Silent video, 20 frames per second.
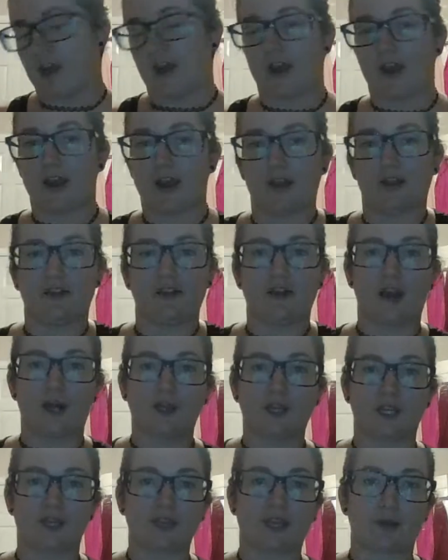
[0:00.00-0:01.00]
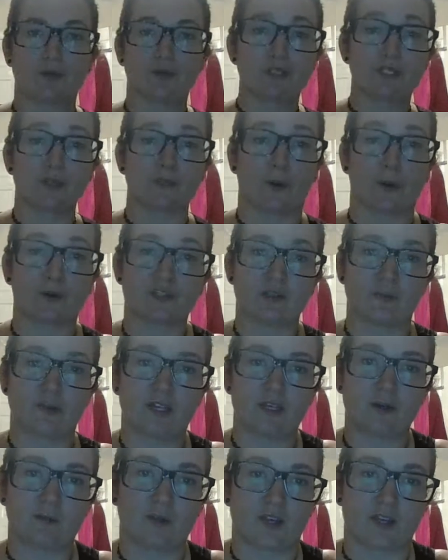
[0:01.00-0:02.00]
and I think that really spoke to
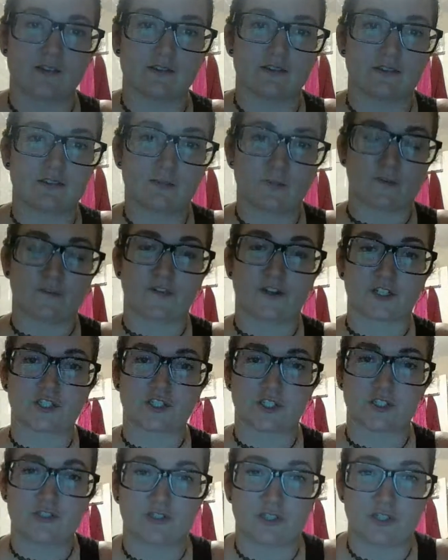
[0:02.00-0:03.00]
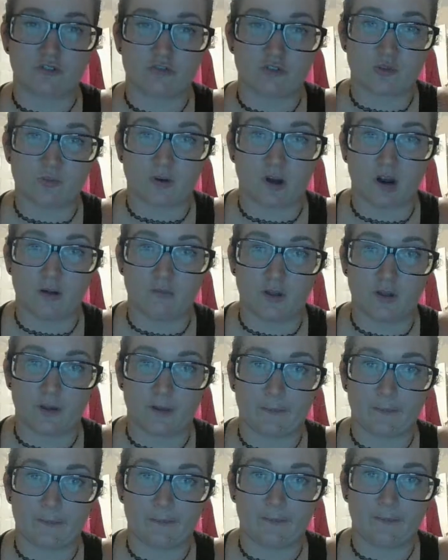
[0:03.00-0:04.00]
me because perfection is a huge
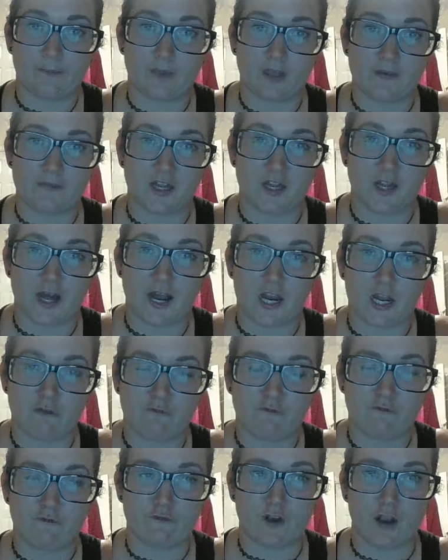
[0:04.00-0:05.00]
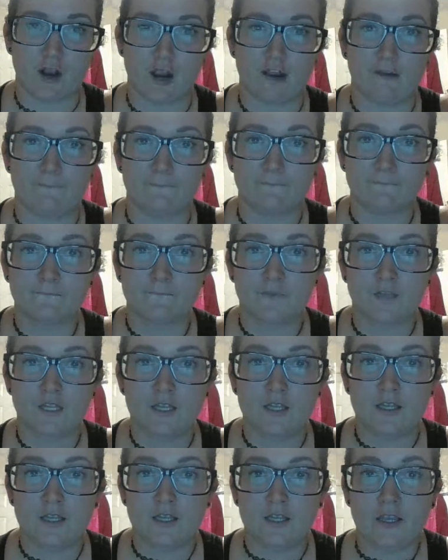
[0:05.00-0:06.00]
problem in my life. And
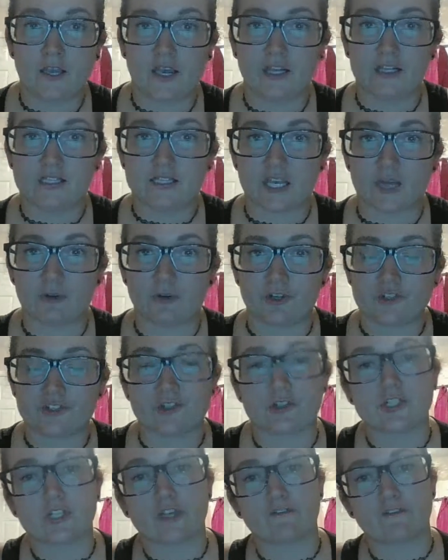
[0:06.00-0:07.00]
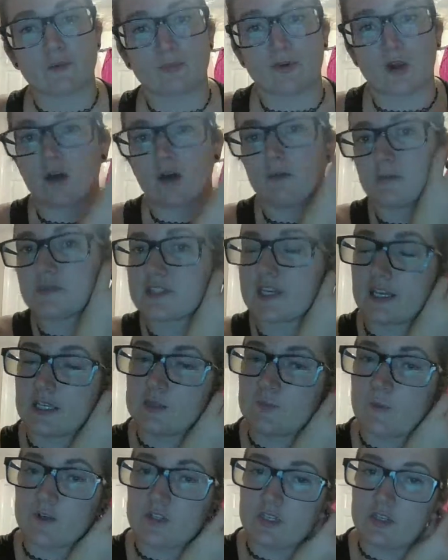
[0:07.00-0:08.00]
he's like, when you're searching for problems, like
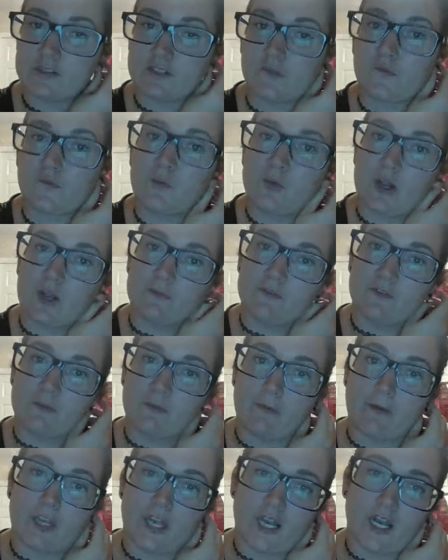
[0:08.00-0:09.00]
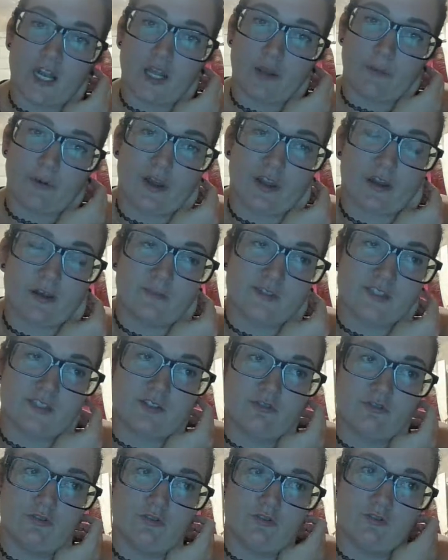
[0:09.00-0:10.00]
especially the stuff he brought up from the beginning when it
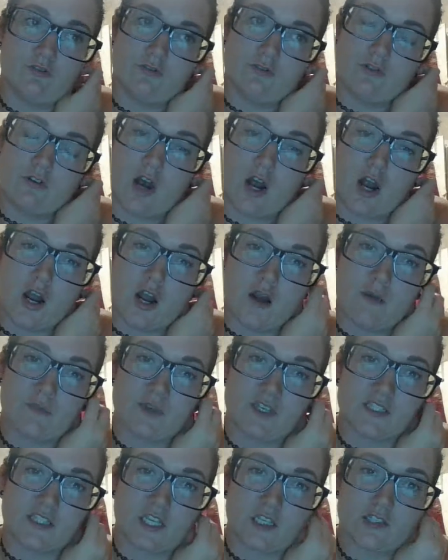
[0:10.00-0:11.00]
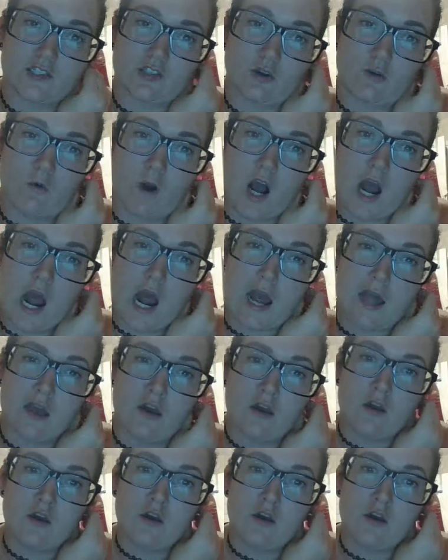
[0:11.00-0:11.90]
comes to, he's like, so why